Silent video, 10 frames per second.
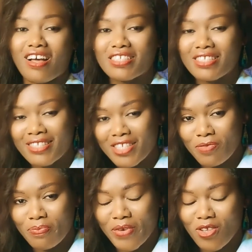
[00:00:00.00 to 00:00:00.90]
has this
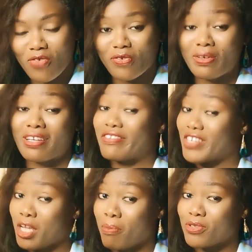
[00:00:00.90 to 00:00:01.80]
teaching been of
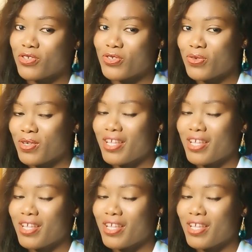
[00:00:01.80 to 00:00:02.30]
great help to you